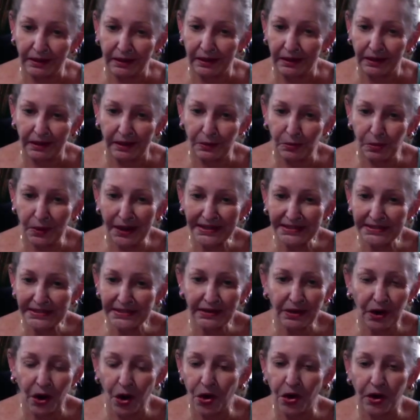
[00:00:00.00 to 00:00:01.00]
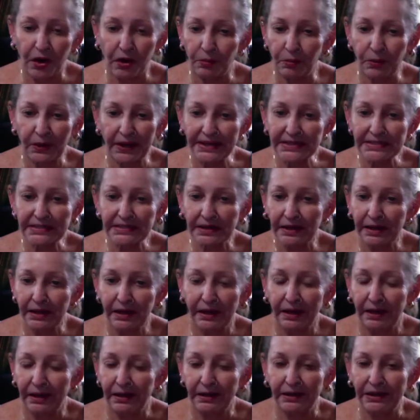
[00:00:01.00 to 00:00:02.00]
he wasn't always,
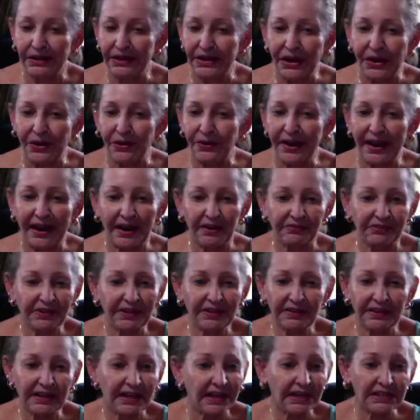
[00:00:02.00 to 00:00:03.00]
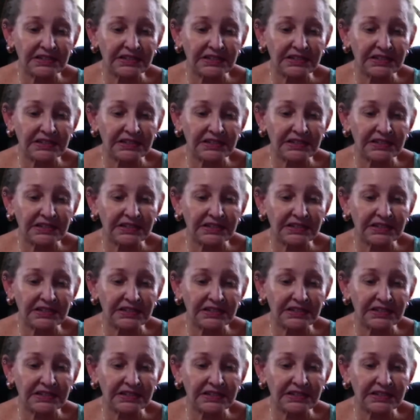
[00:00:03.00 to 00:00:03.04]
everything